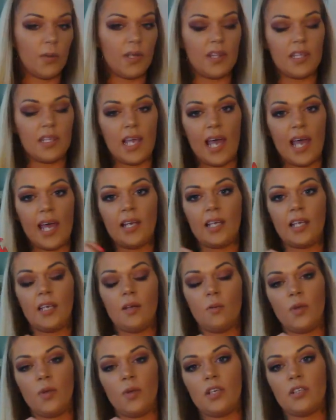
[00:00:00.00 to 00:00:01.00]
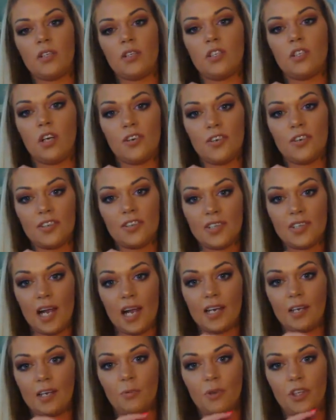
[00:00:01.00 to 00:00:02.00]
with Yeti and we could start
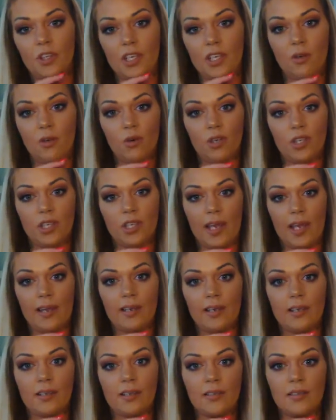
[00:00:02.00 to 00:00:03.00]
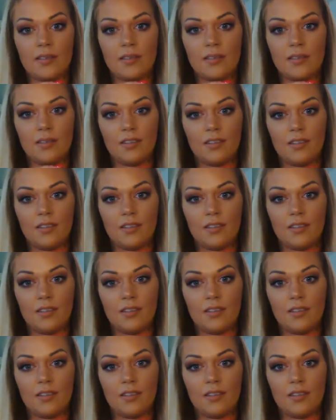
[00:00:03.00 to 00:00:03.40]
designing really cool Yetis.